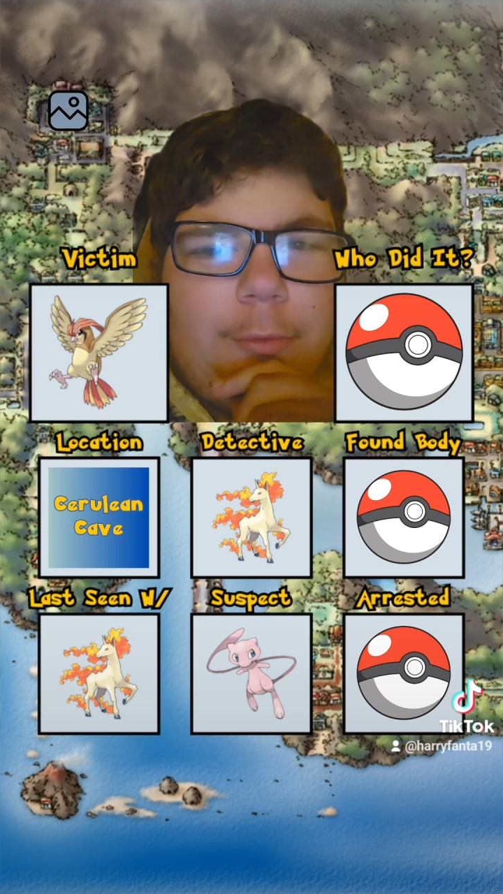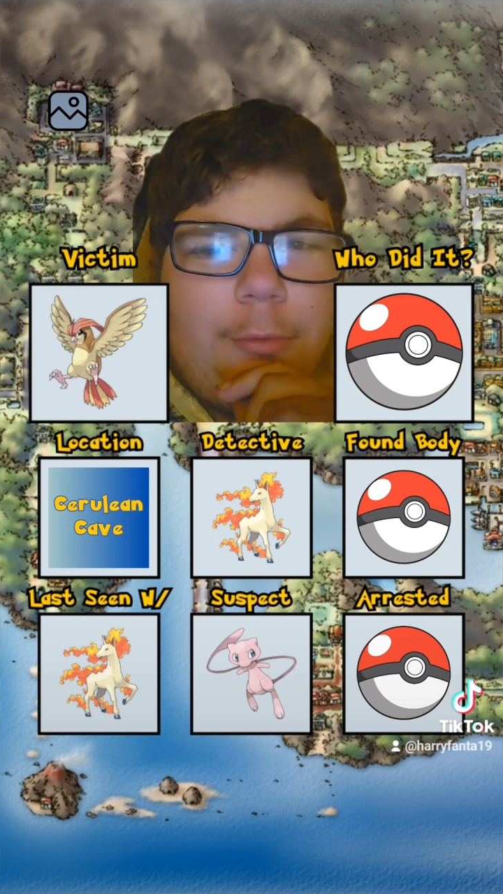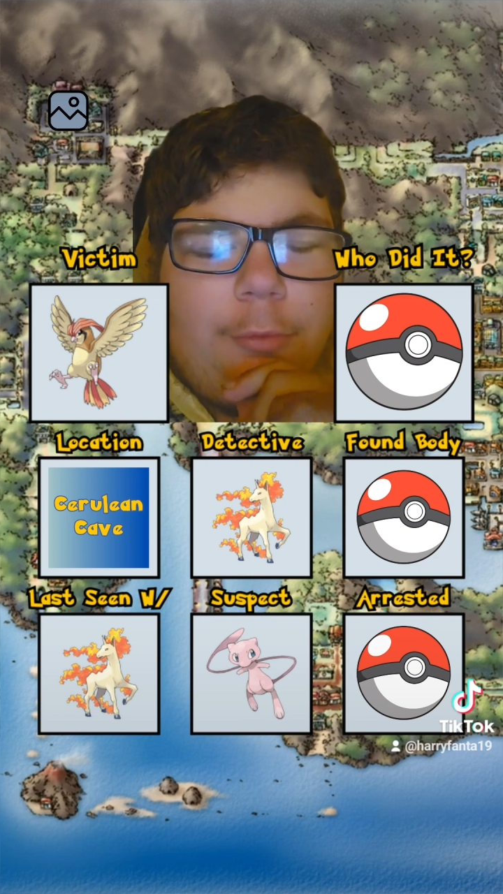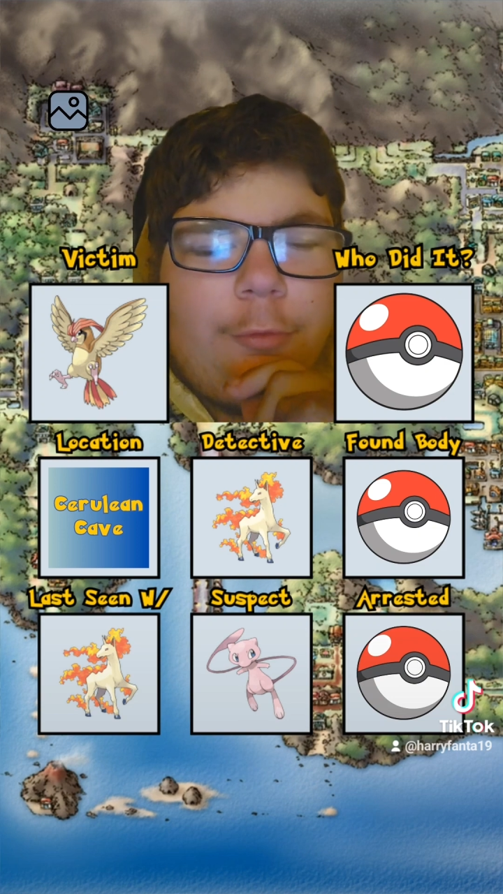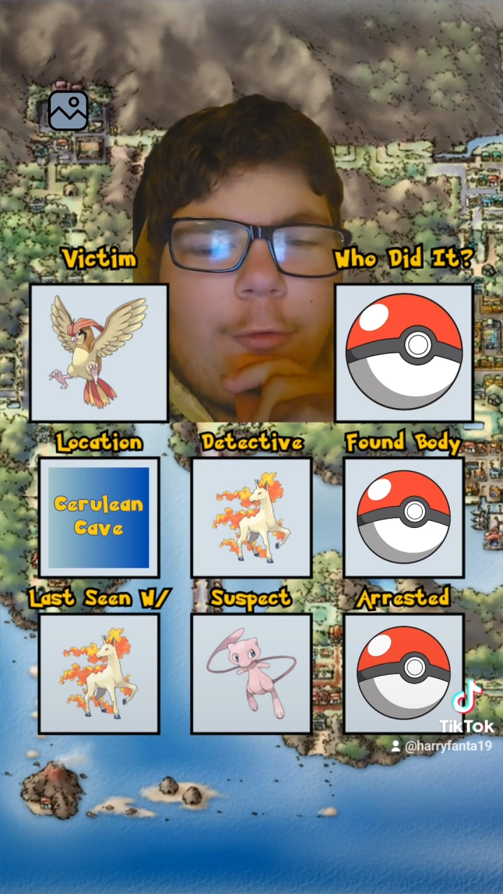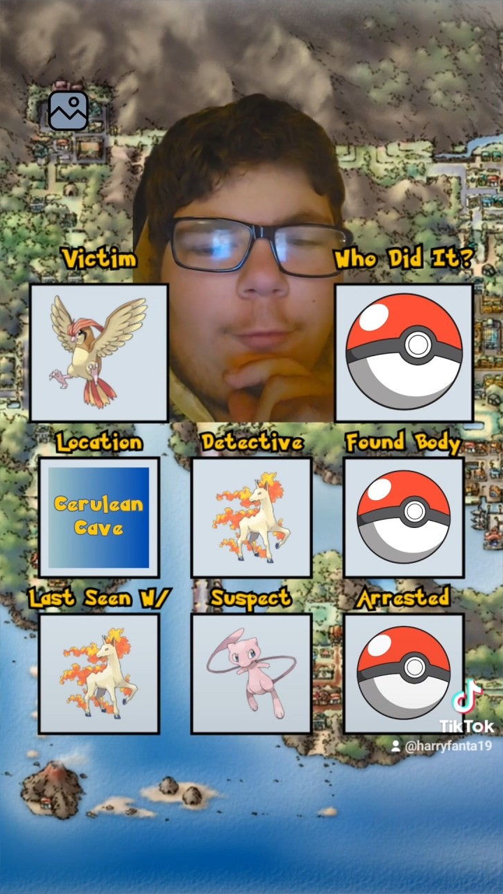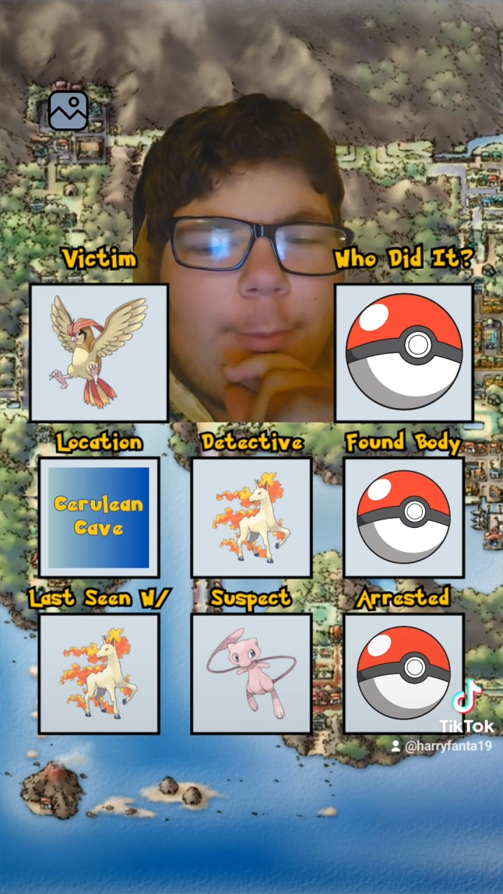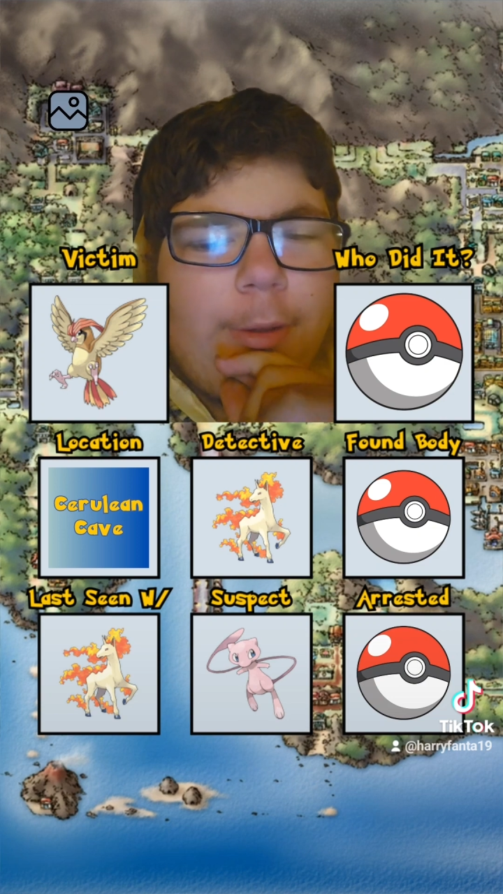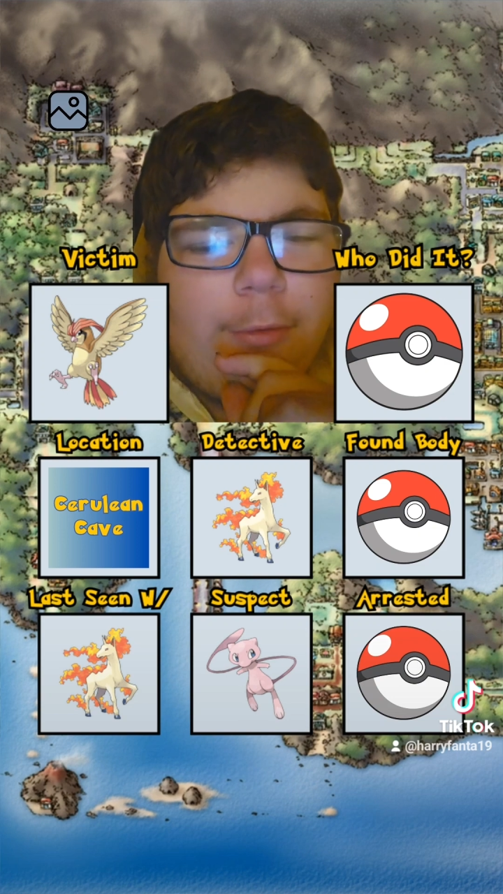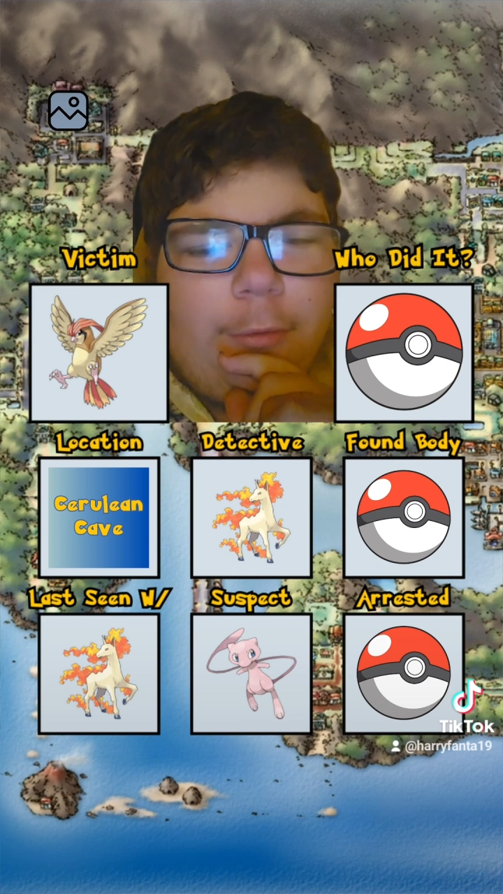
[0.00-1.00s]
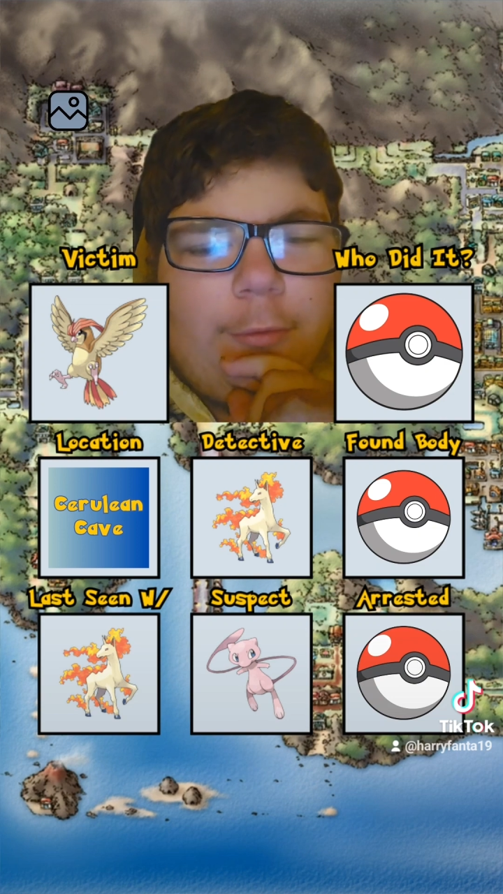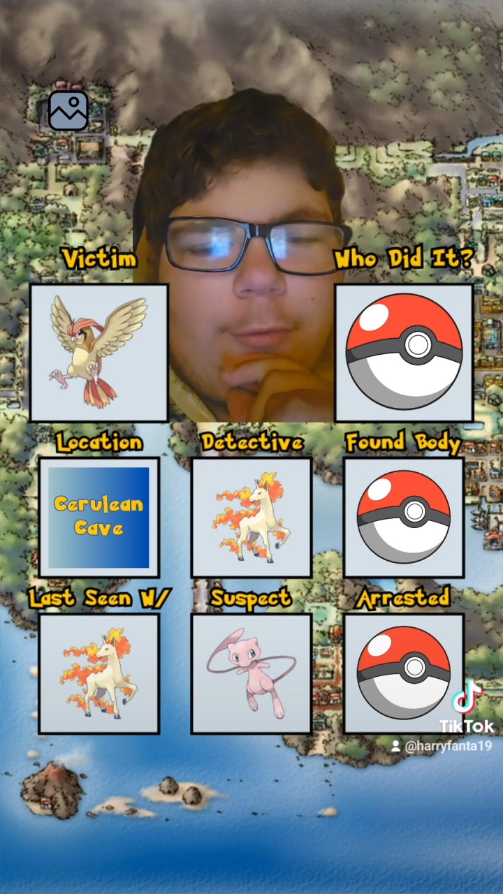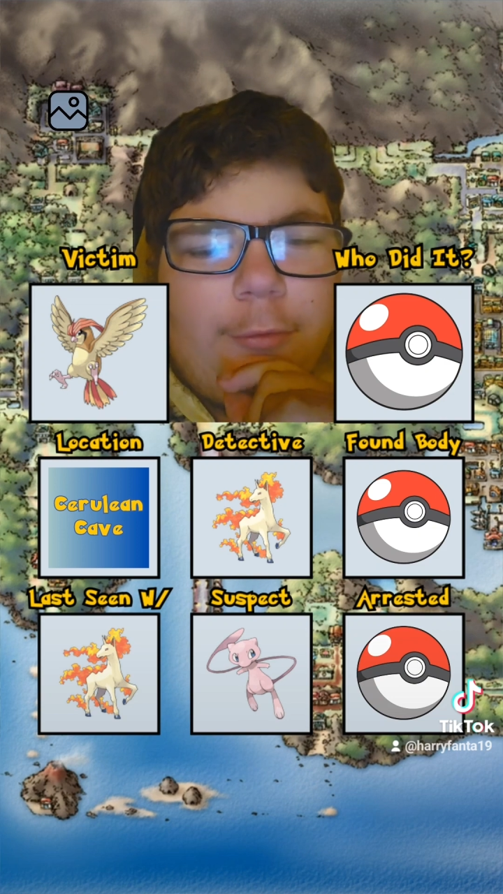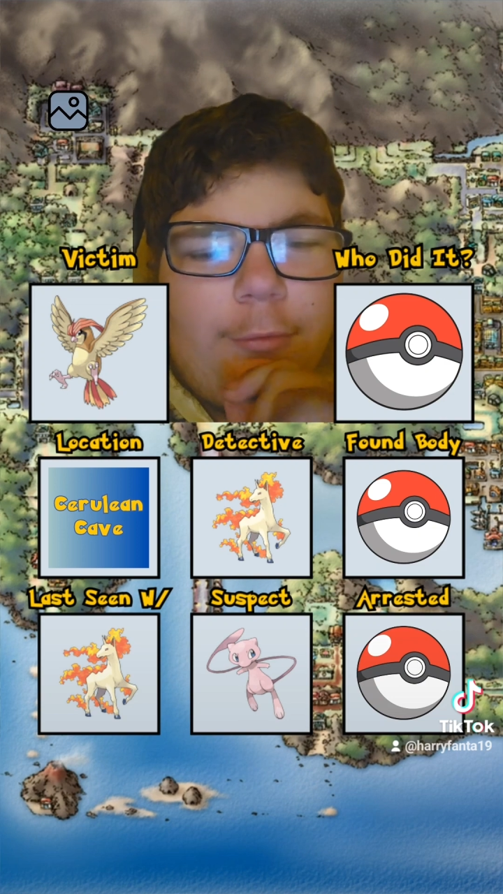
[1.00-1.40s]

You're a suspect.